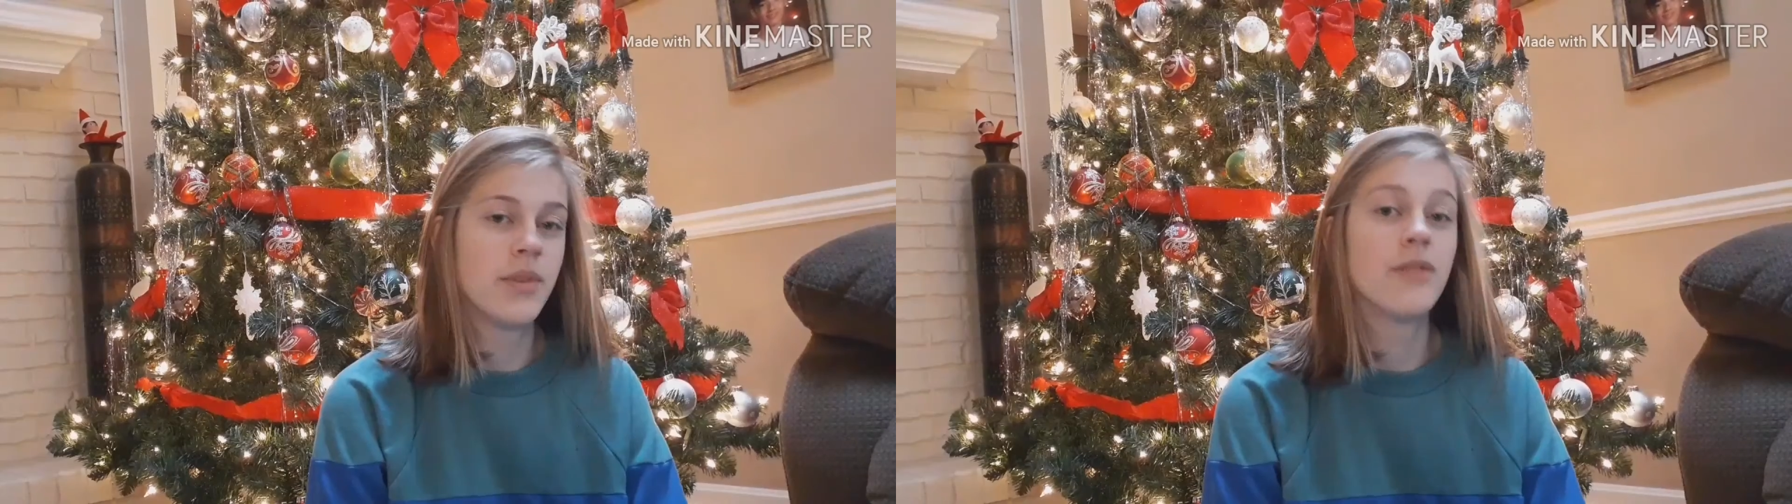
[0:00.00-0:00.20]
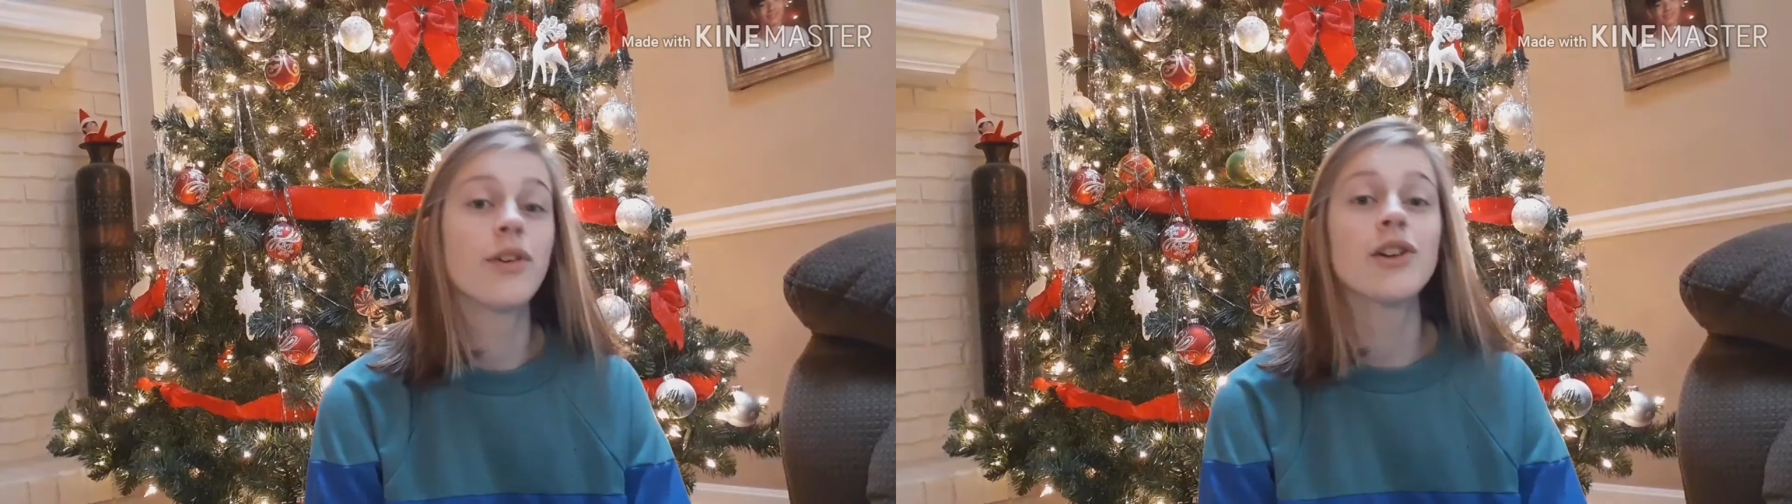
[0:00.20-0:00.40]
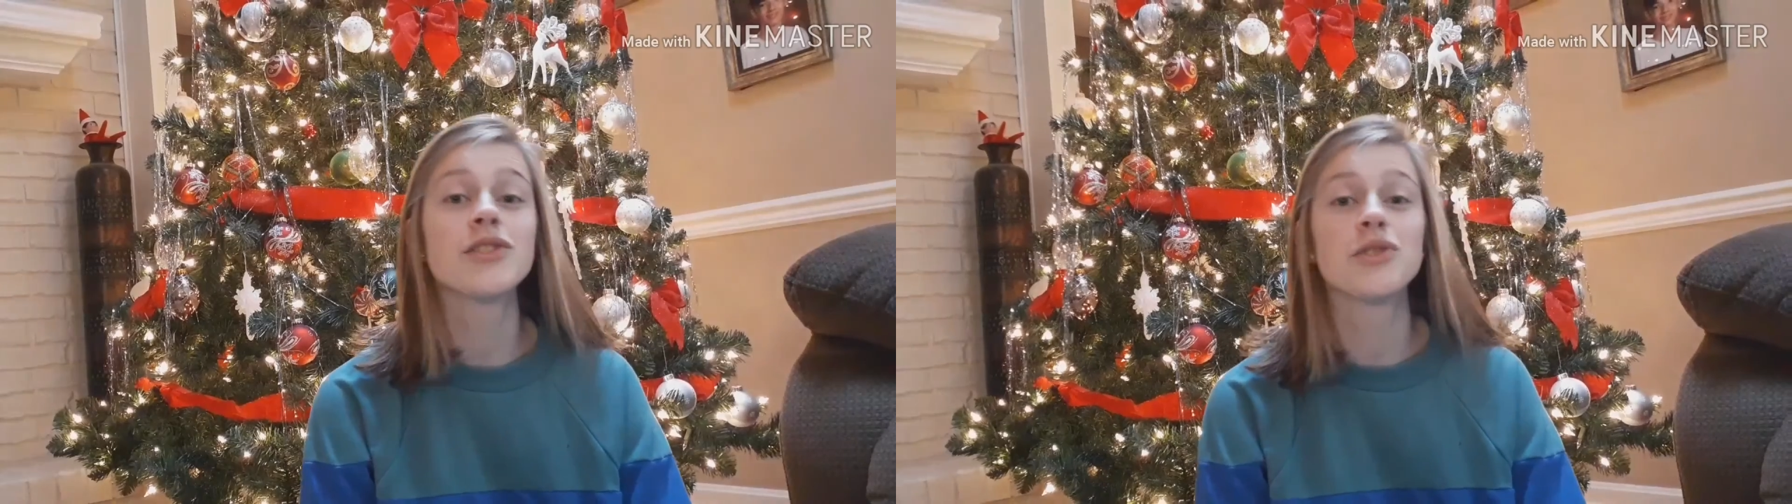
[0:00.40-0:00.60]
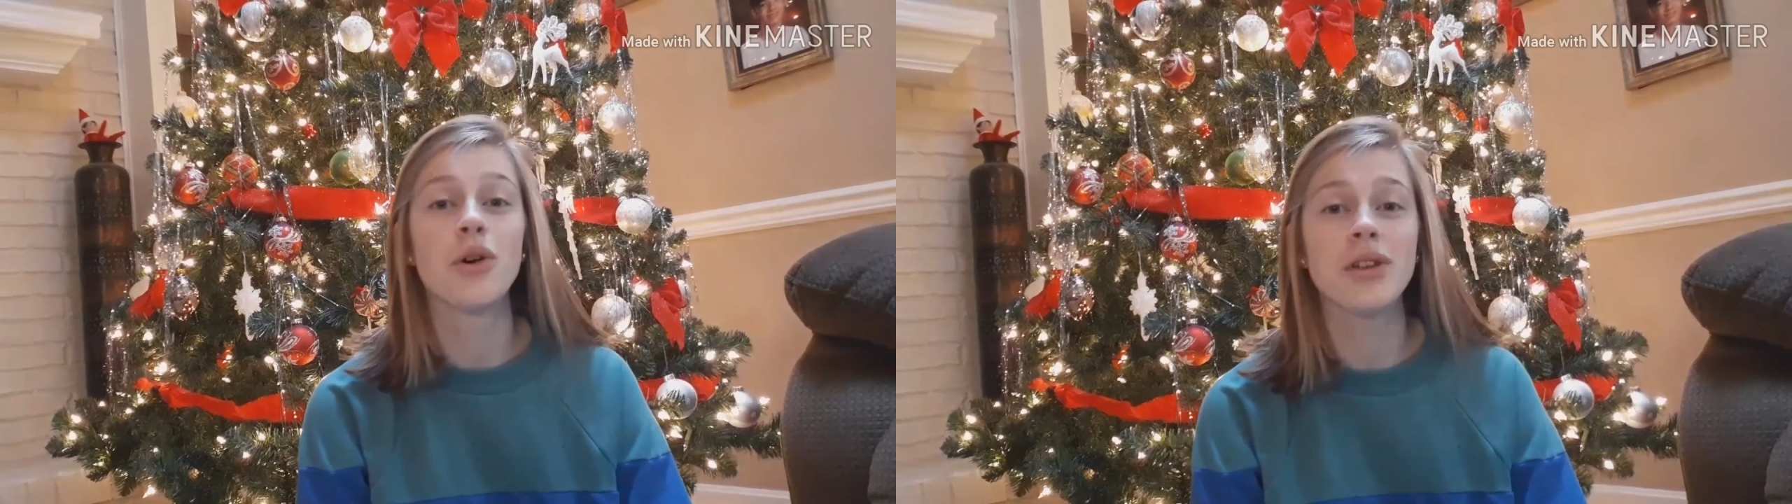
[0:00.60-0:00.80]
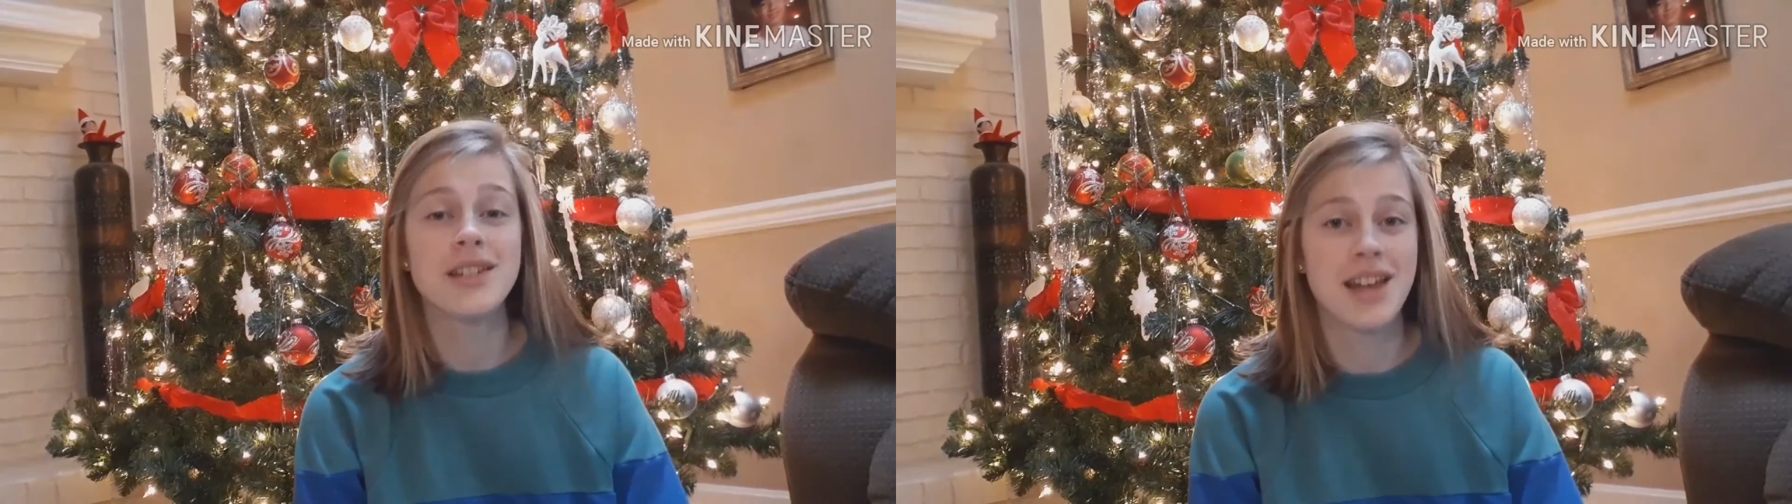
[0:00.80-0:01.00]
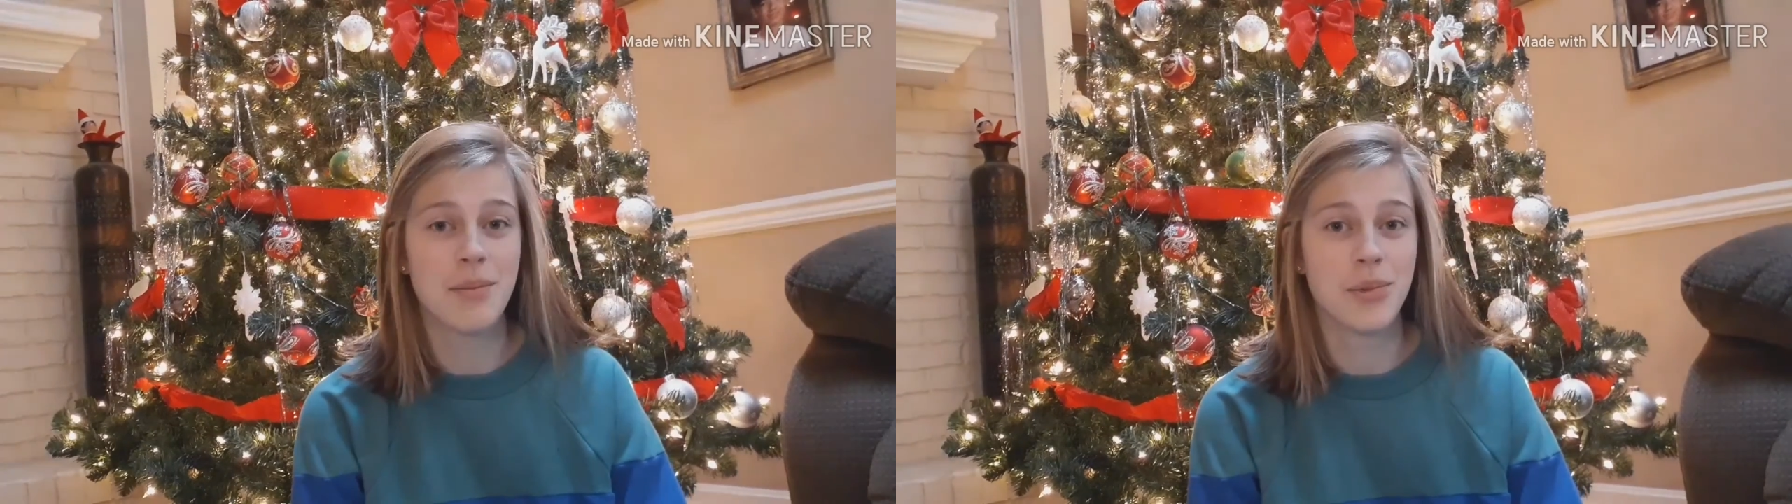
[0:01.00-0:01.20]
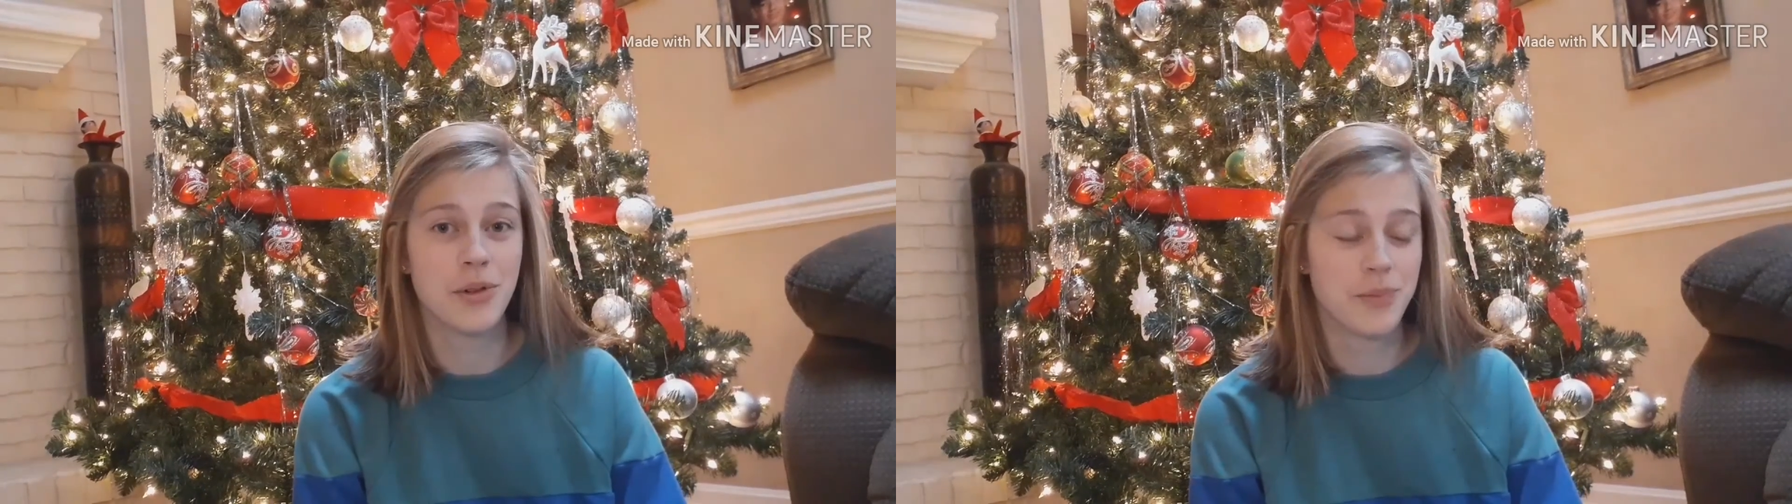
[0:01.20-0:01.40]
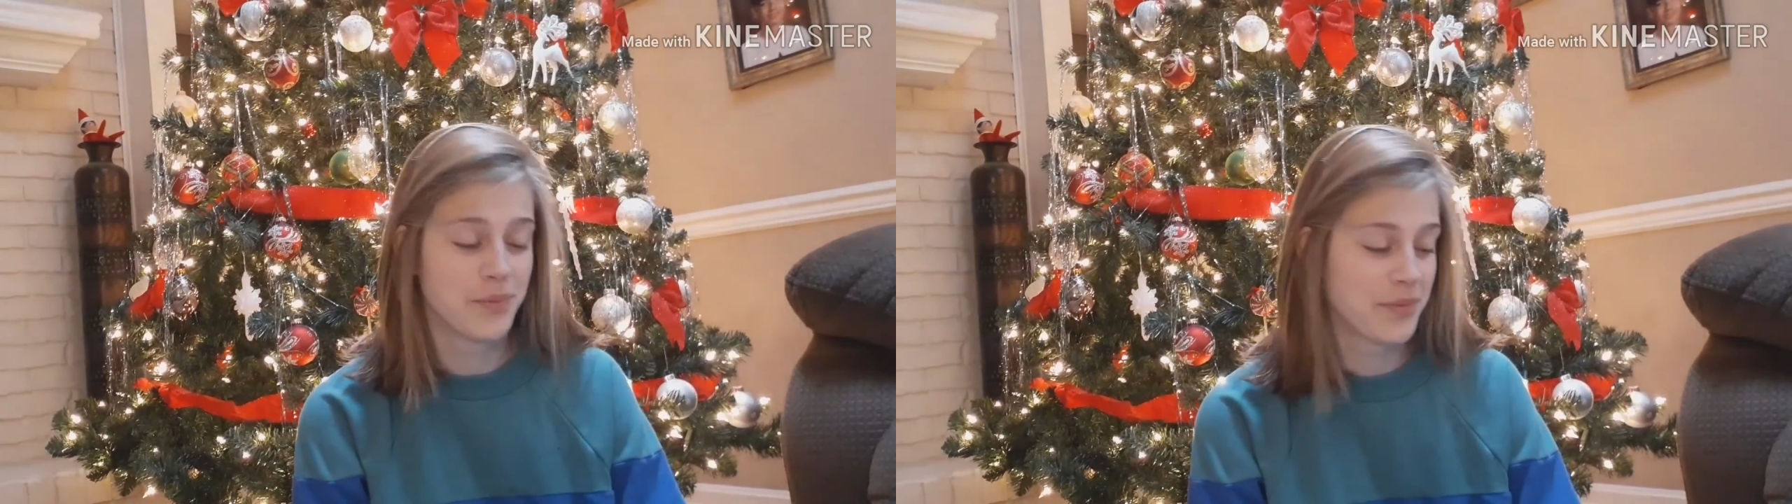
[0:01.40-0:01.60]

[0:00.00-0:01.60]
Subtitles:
the first holy temple.